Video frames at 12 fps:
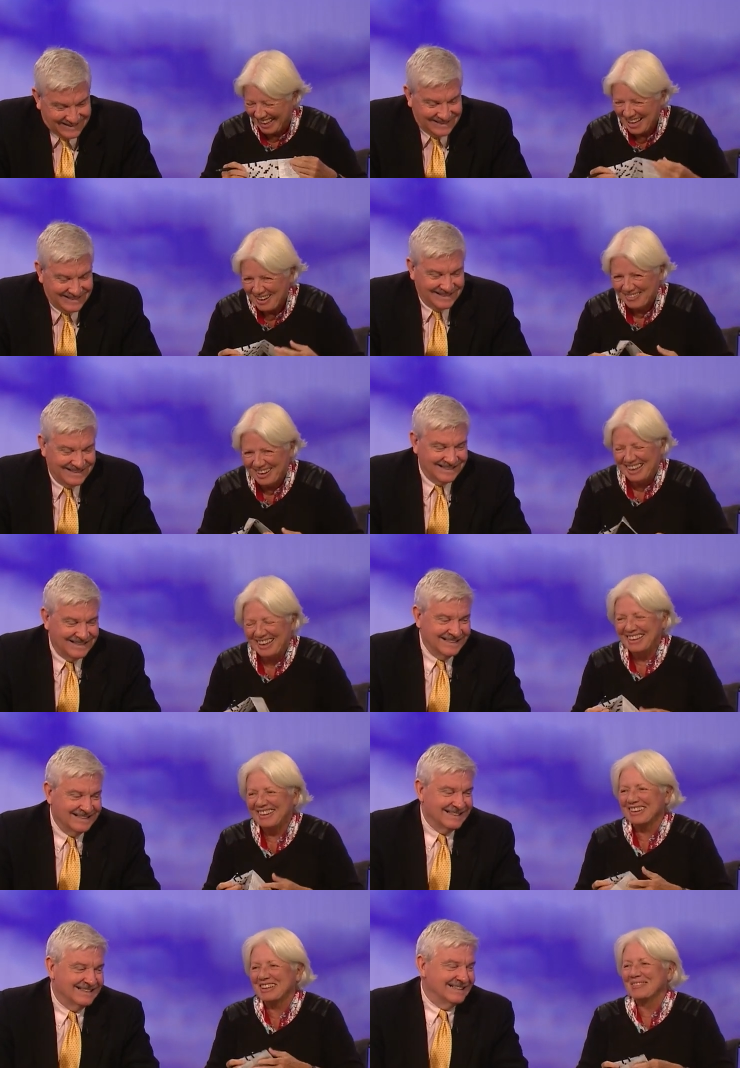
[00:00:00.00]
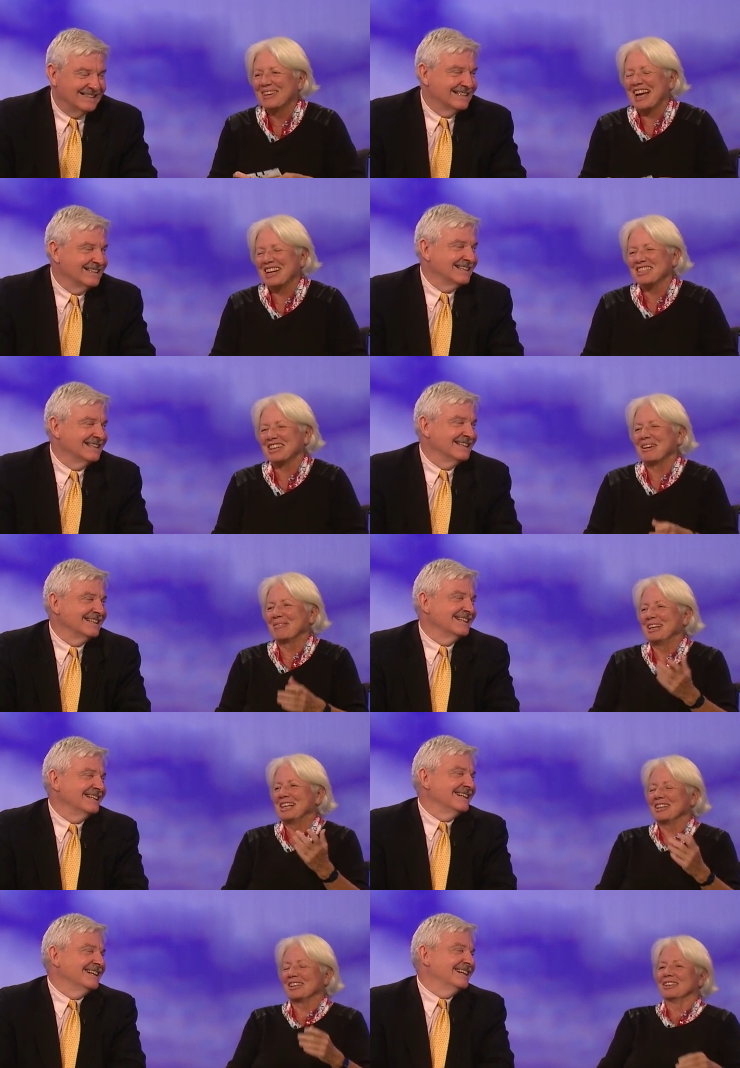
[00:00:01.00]
Speaker 1: you can imagine. I'm
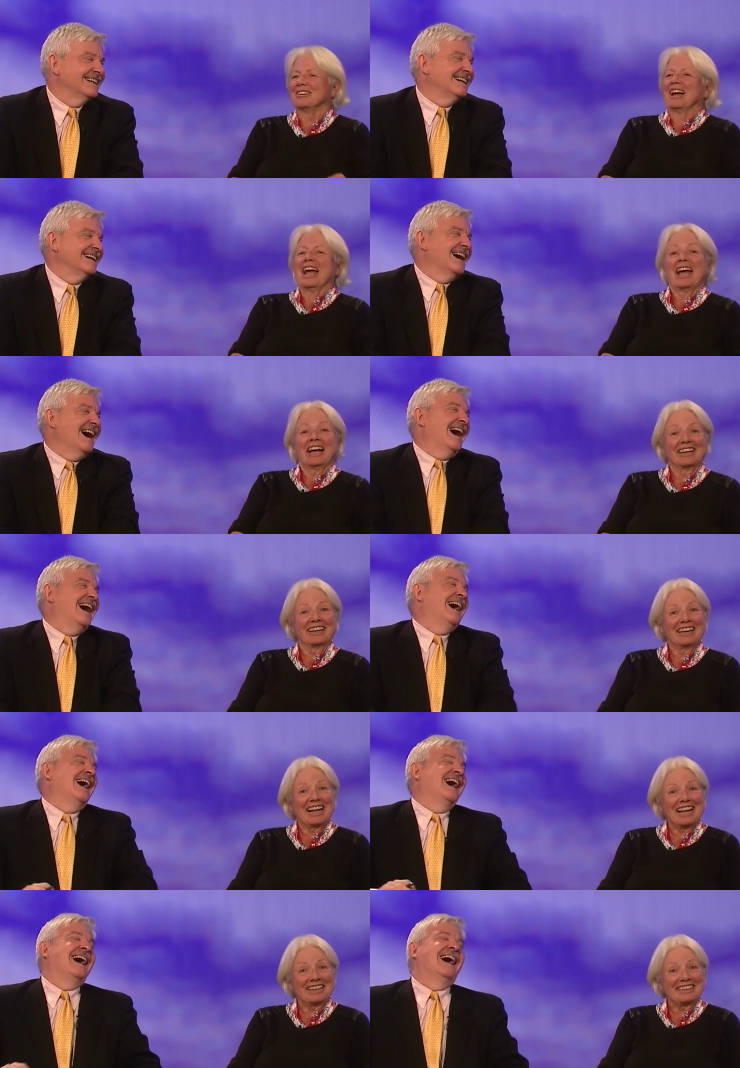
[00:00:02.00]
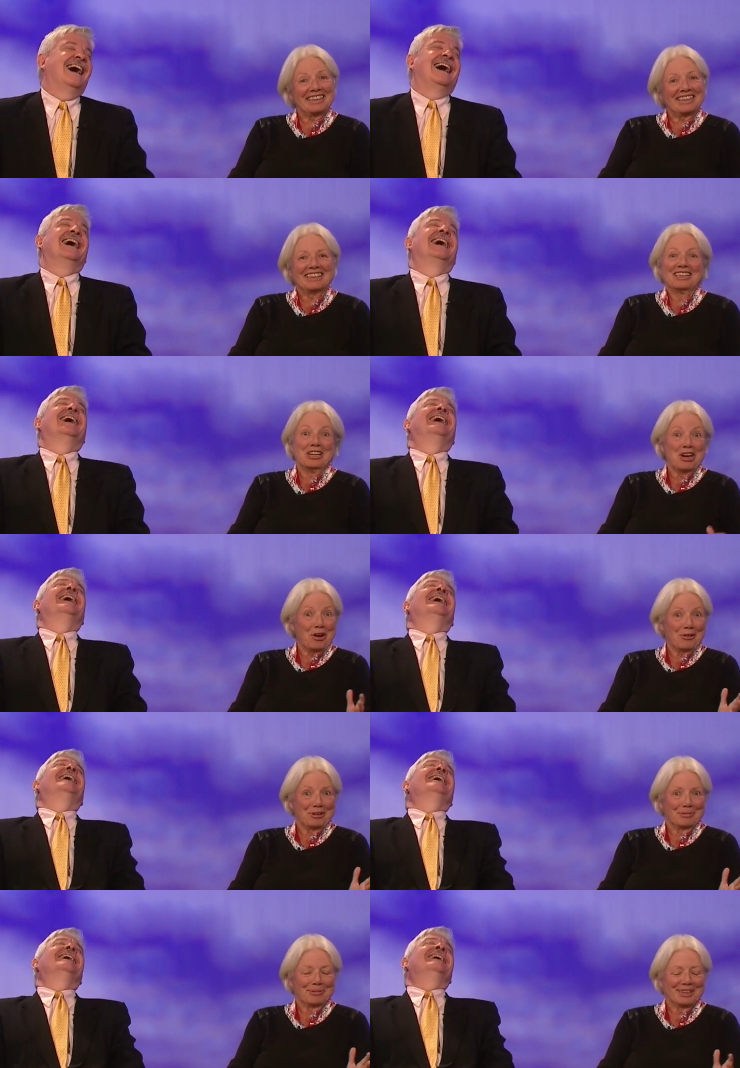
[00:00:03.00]
reading the clue. Anne and Andy,
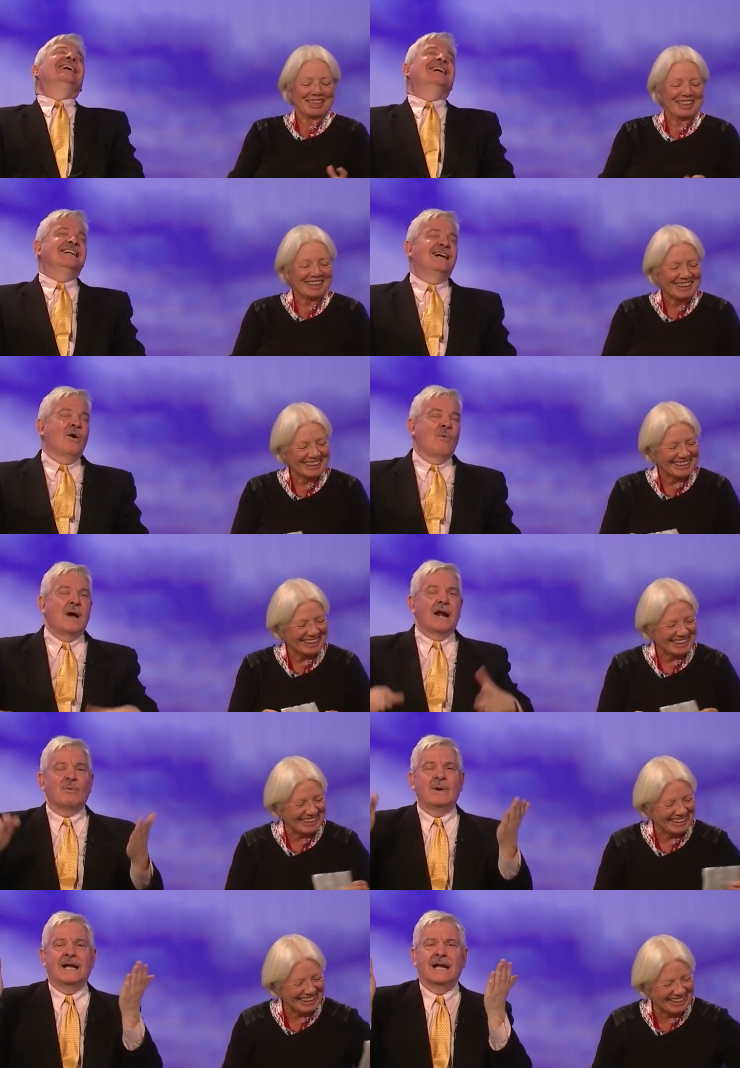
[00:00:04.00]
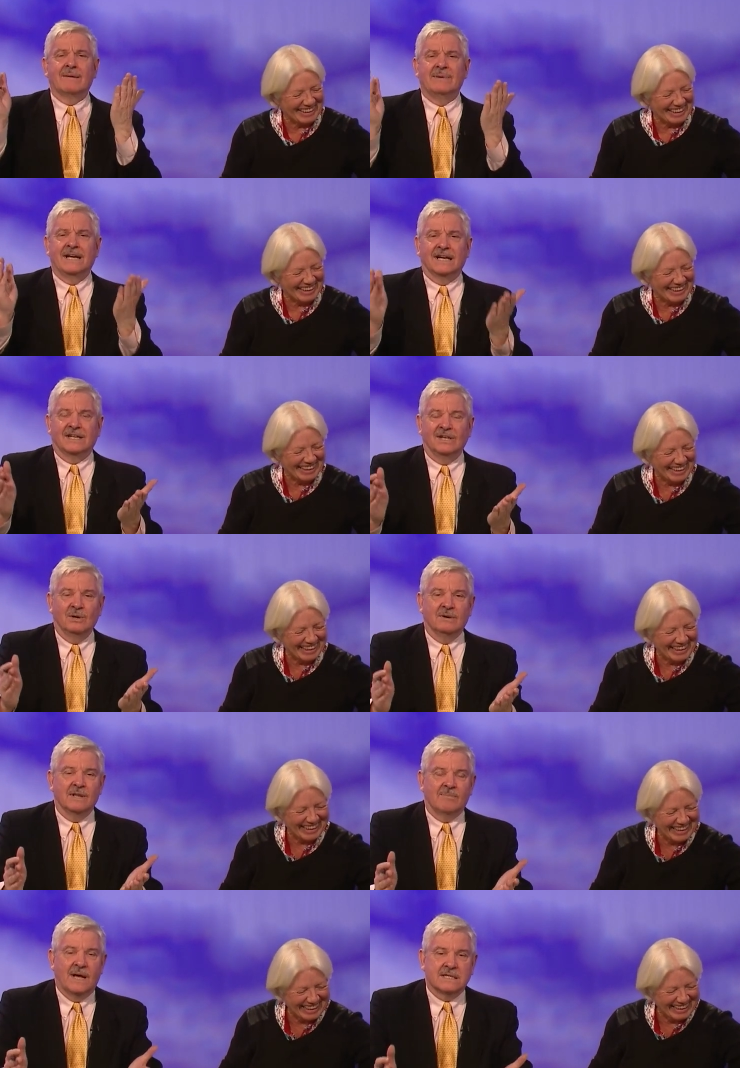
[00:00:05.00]
Speaker 2: notably. when are we going to be a clue
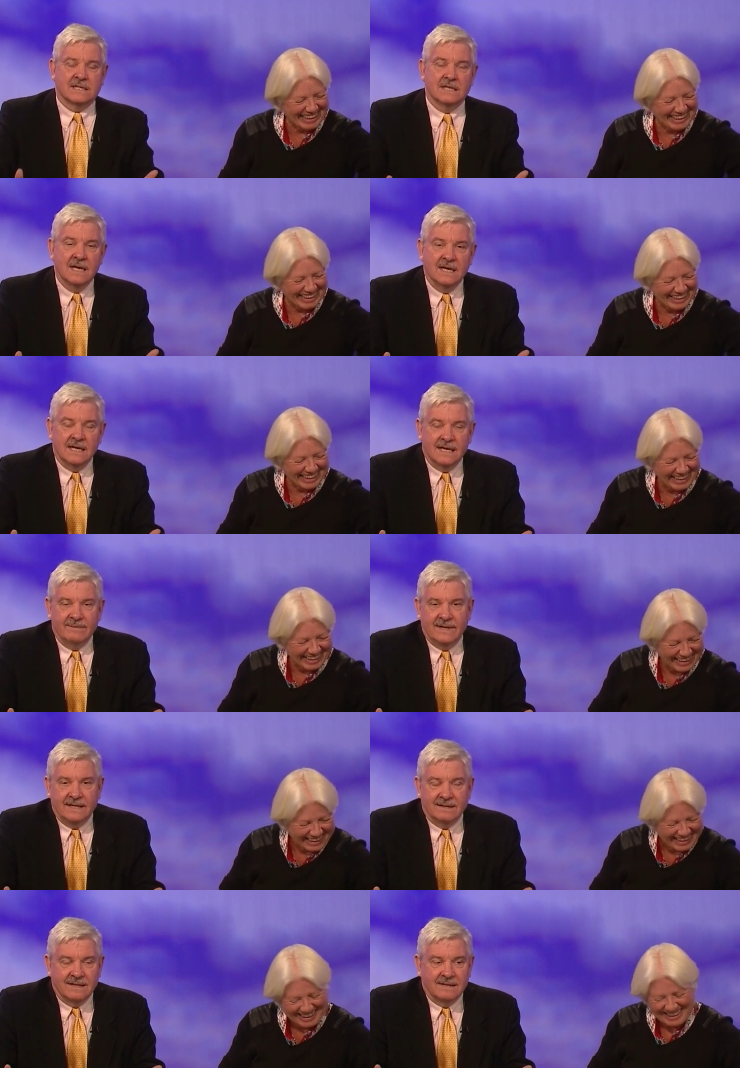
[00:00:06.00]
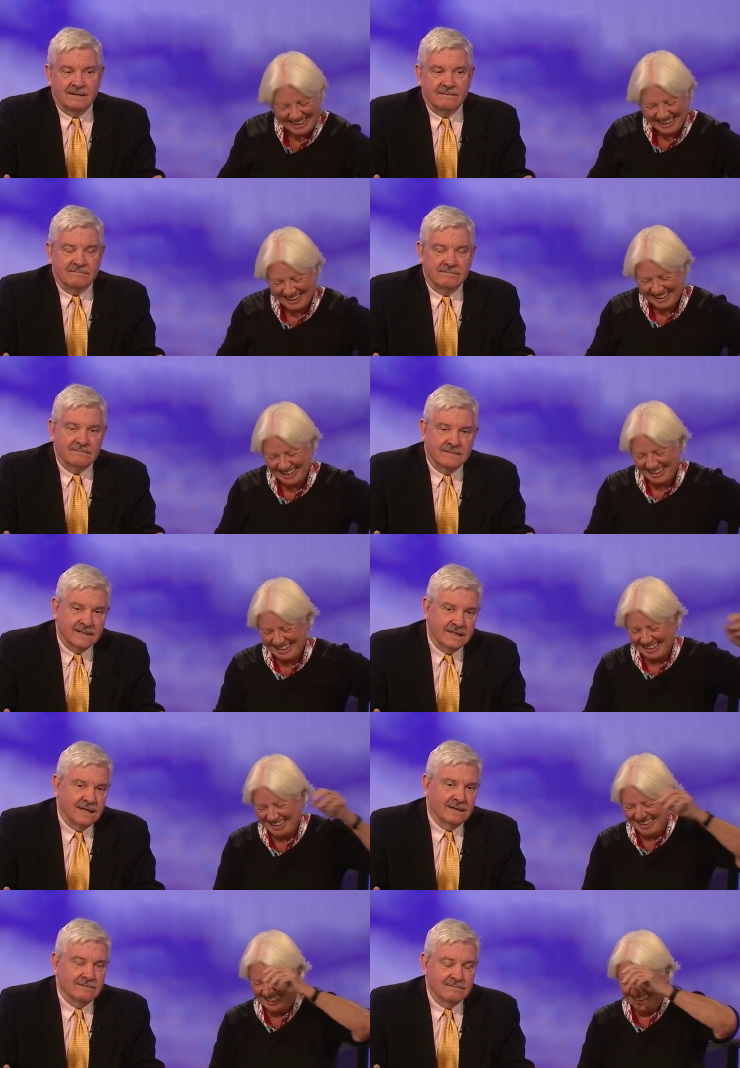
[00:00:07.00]
in the puzzle? I mean, uh, you
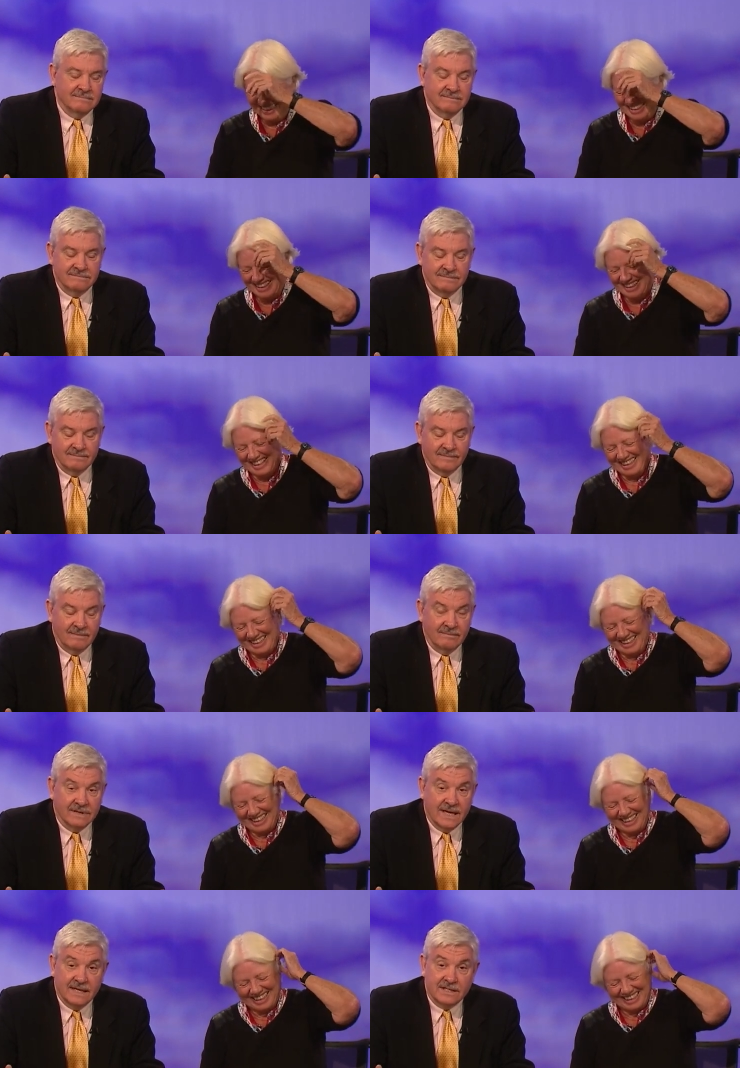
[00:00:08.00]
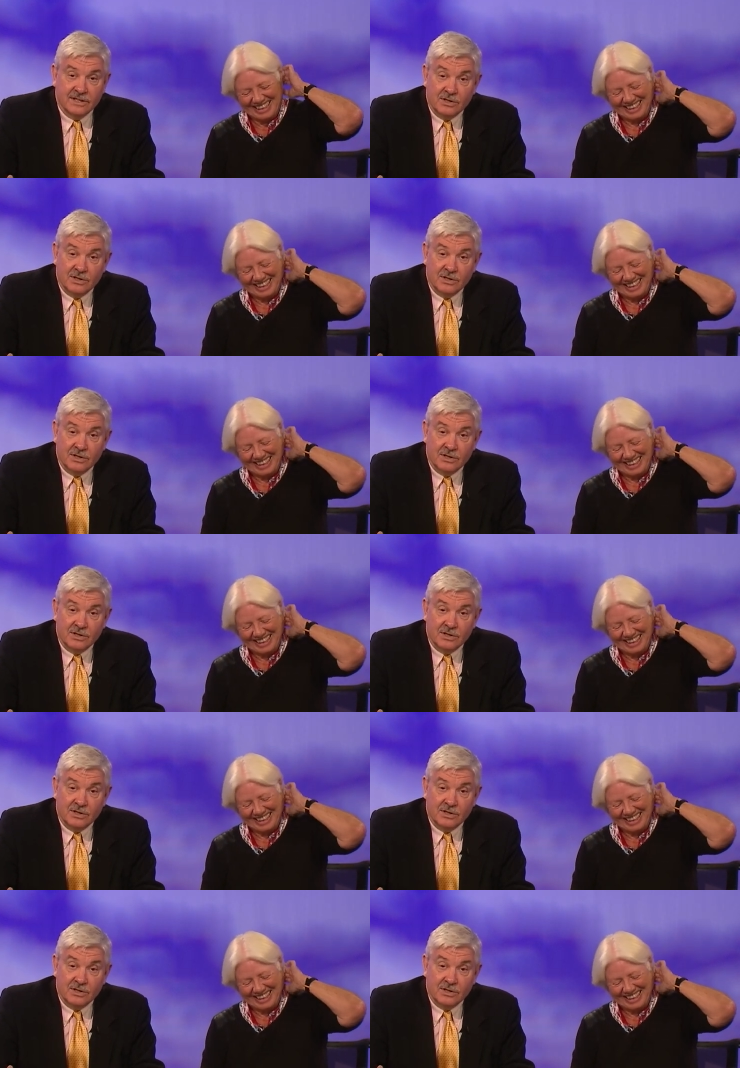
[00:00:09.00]
know, can't you